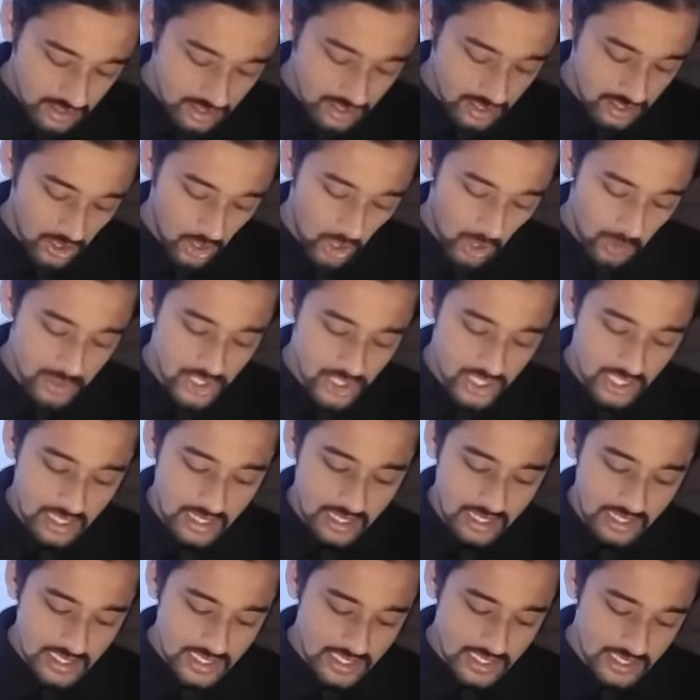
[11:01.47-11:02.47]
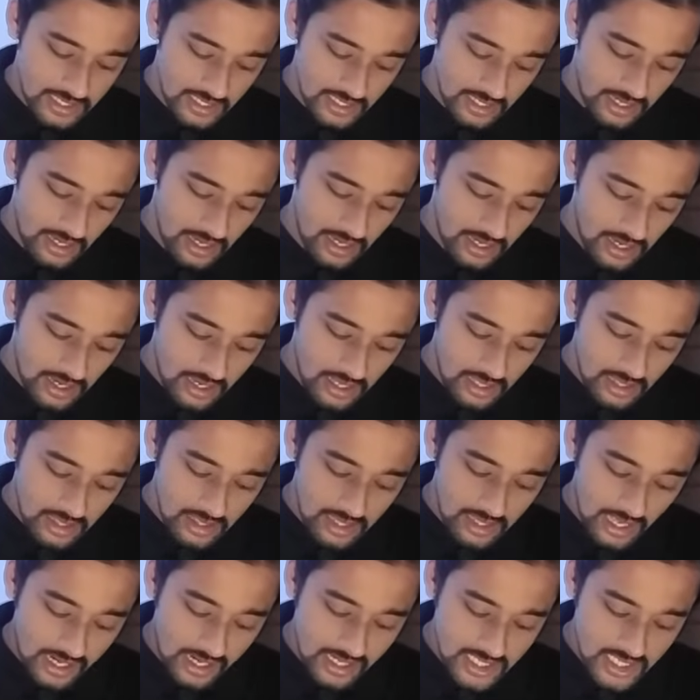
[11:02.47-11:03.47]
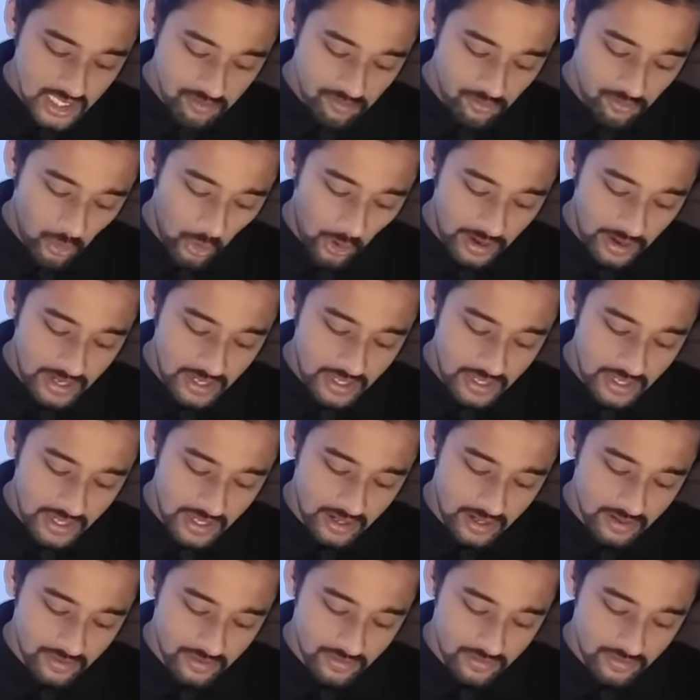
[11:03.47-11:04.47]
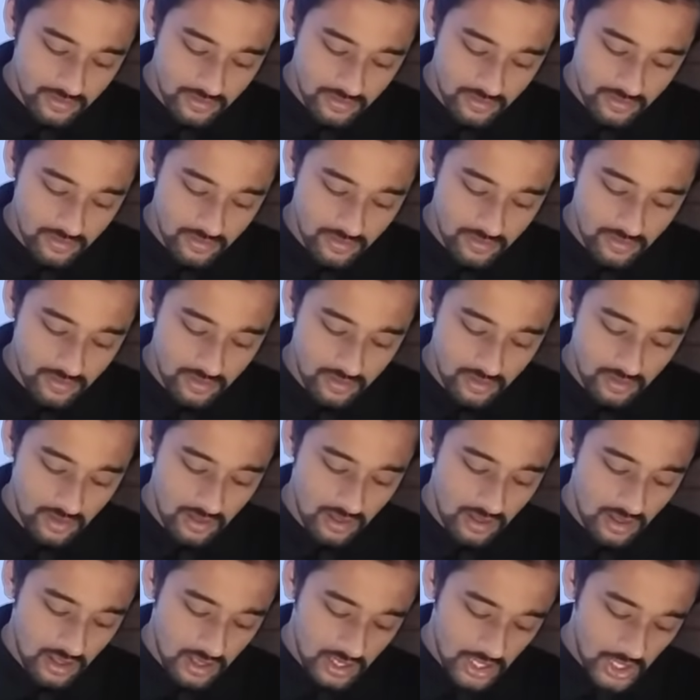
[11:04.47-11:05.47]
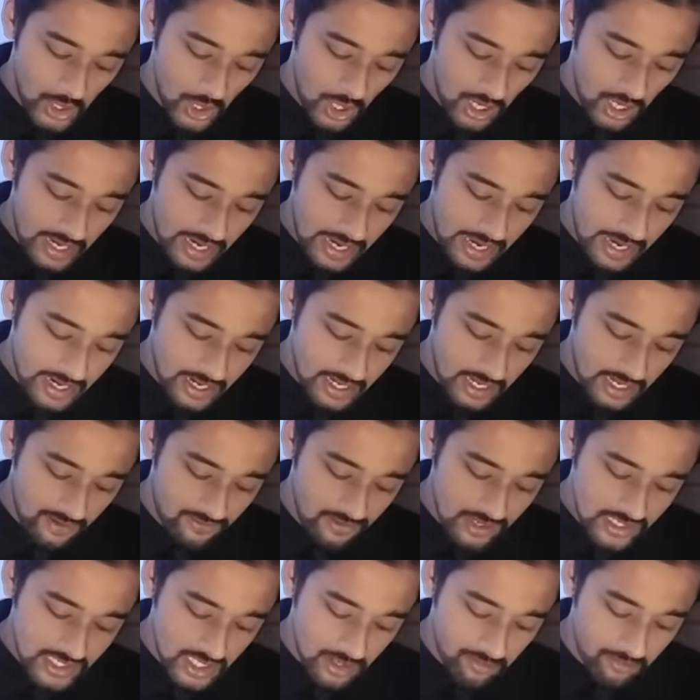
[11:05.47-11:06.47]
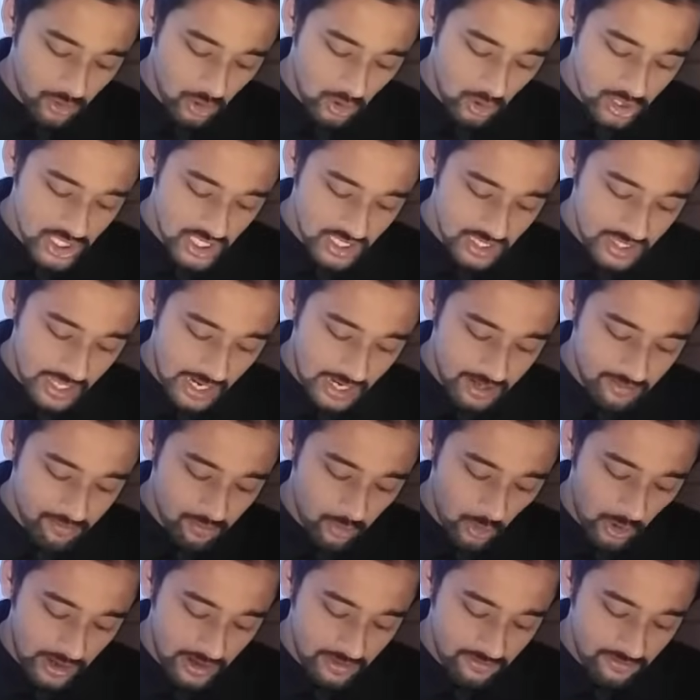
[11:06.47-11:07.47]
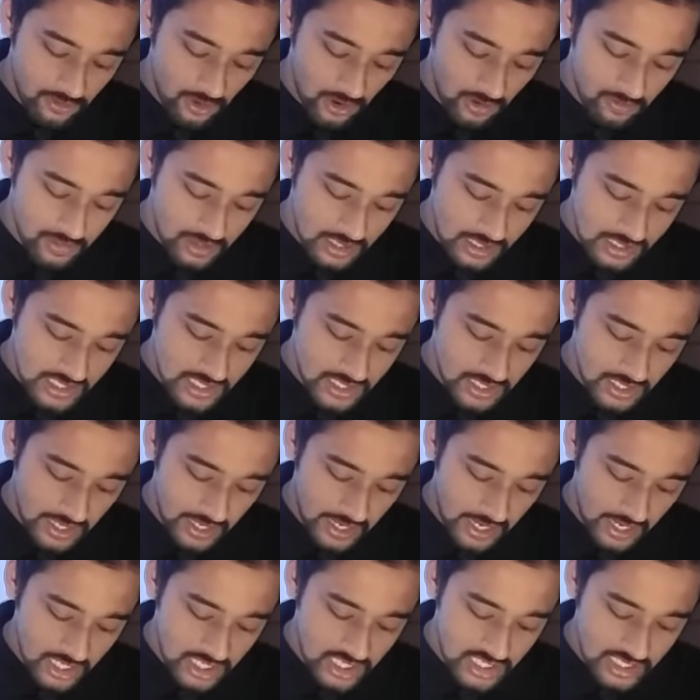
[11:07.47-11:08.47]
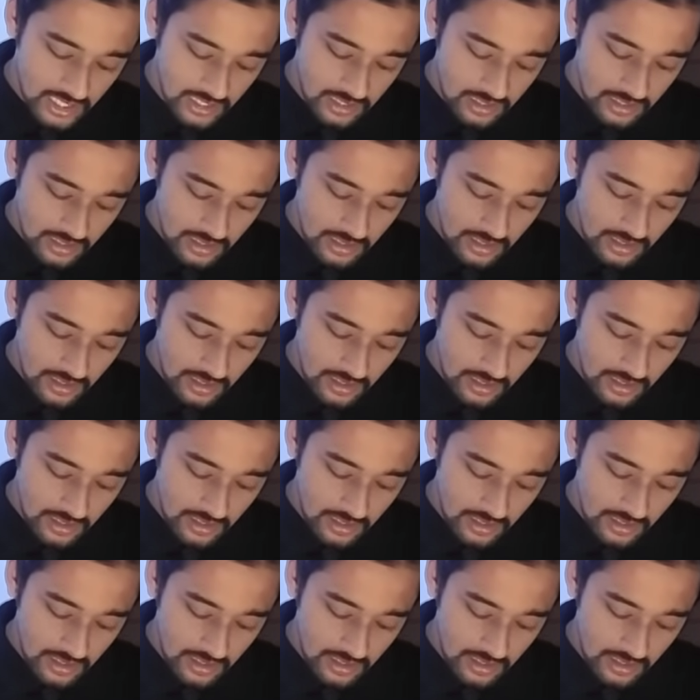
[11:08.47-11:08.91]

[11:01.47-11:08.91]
option is there is a point here. Your aircraft is approaching that point from this direction.